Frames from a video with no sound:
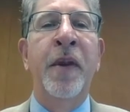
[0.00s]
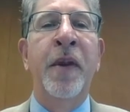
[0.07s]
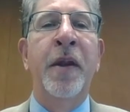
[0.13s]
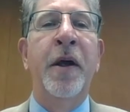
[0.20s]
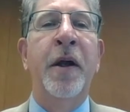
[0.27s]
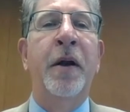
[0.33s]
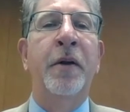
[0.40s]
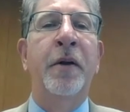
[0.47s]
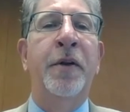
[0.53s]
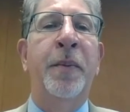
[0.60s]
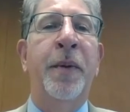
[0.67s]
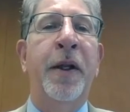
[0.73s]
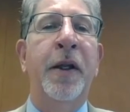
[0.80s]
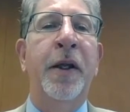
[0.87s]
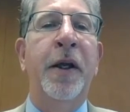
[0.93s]
that
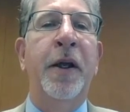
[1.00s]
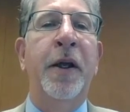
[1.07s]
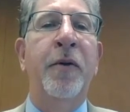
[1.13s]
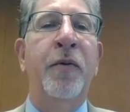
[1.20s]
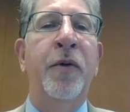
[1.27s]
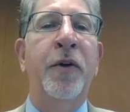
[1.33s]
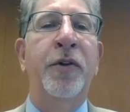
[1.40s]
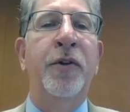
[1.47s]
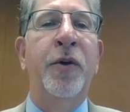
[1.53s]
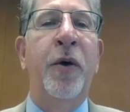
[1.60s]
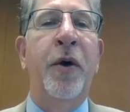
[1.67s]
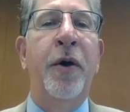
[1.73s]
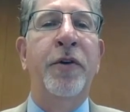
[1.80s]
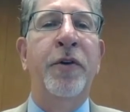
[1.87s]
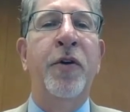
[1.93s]
ultimately
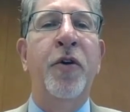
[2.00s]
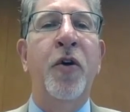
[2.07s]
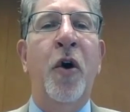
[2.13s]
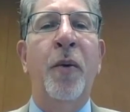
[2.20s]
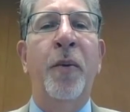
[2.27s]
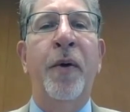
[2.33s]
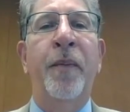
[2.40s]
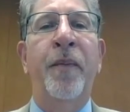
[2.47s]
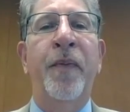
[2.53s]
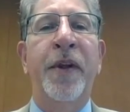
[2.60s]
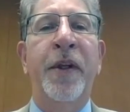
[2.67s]
restores the normal